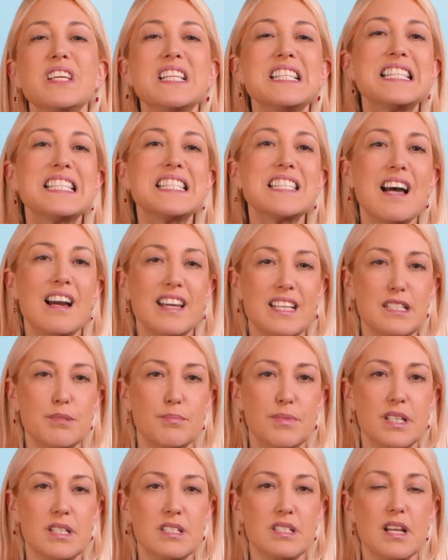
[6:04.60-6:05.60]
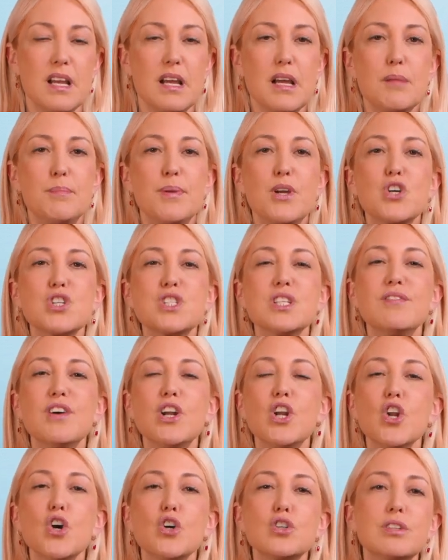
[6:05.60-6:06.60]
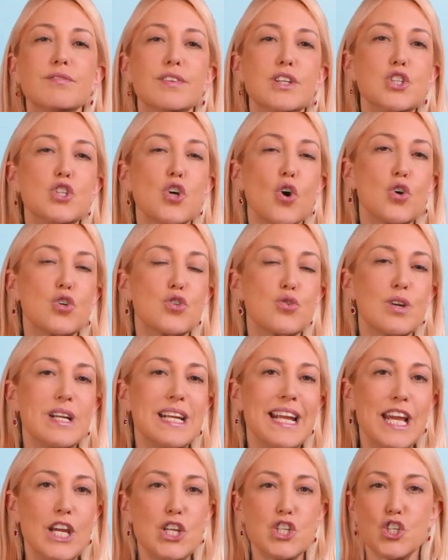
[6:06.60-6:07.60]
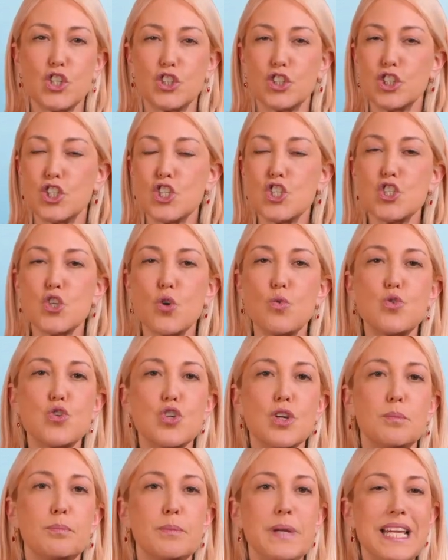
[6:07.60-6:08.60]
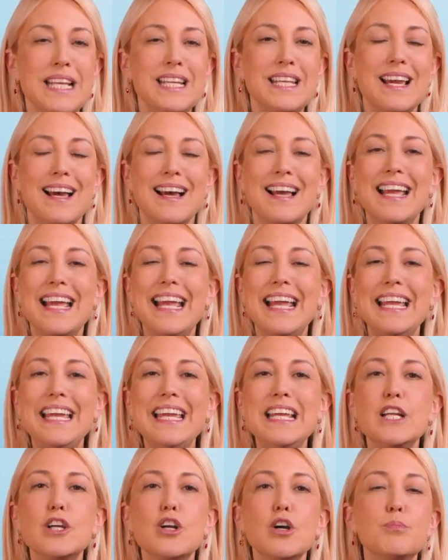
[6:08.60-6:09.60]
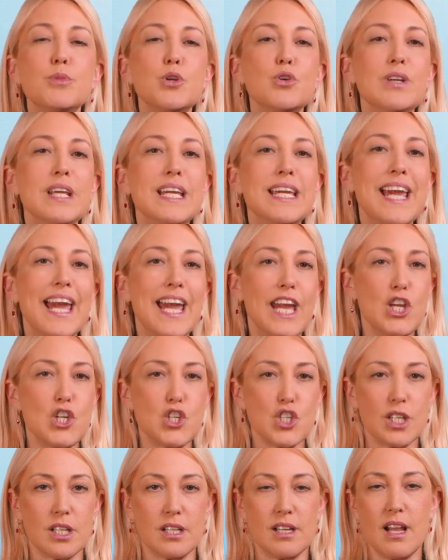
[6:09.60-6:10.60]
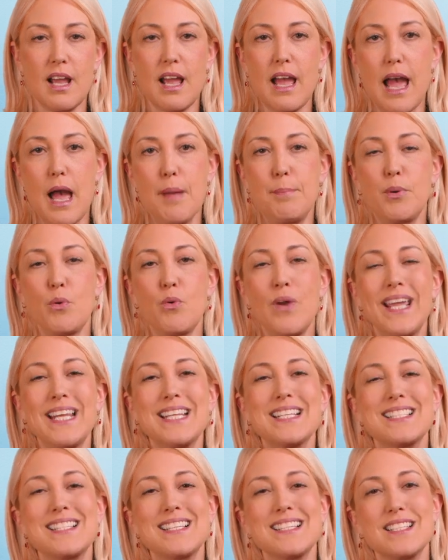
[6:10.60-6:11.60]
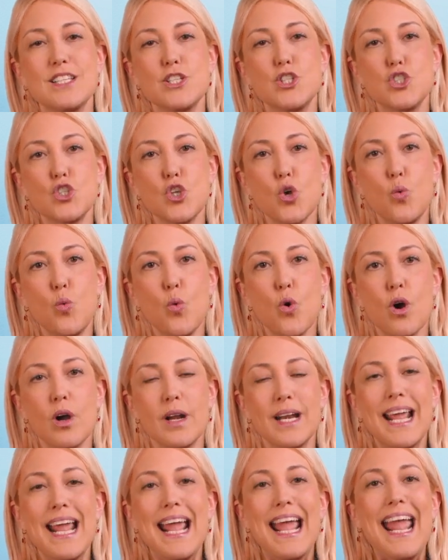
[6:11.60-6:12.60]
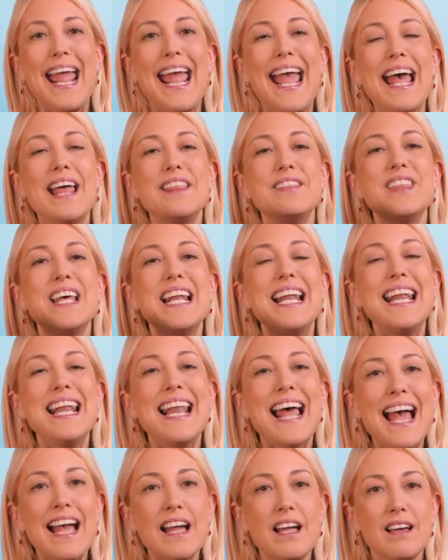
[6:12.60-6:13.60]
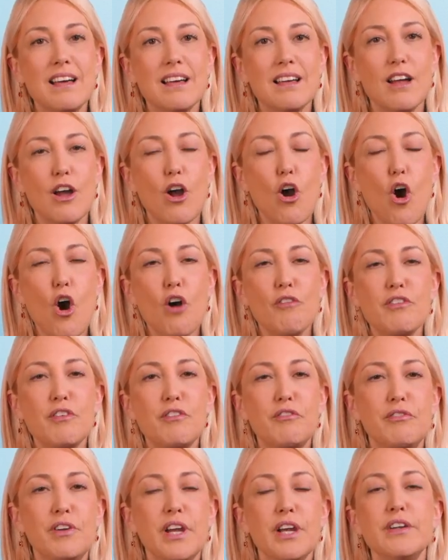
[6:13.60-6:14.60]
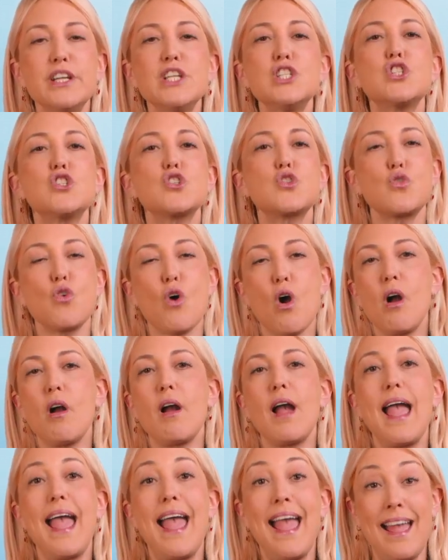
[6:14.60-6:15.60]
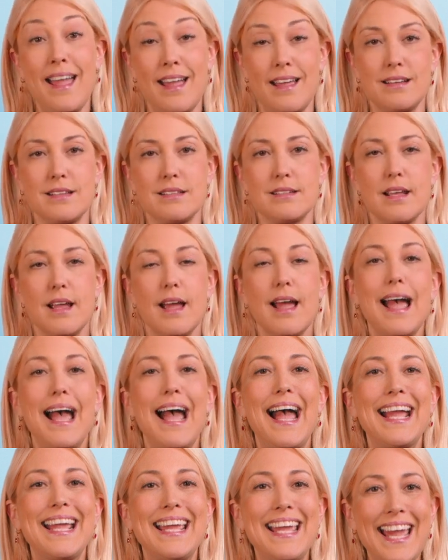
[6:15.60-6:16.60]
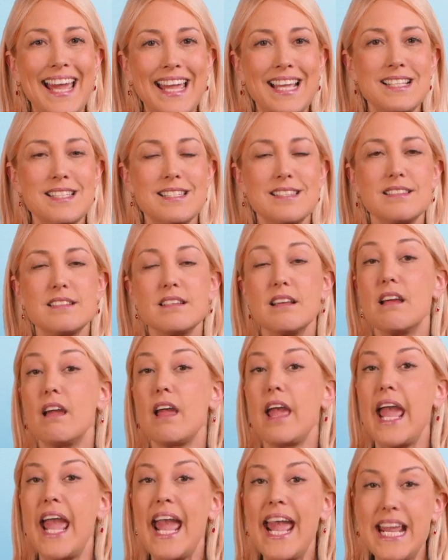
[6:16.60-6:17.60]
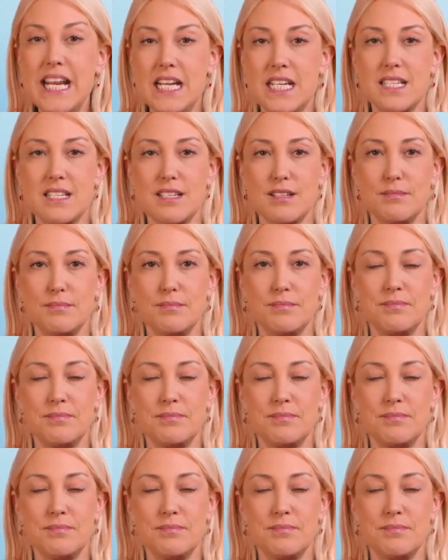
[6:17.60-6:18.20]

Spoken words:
incitement, because of a lot of indoctrination on the social media, in communication apparatuses, and so on, and the lack of a very strong hand against hate,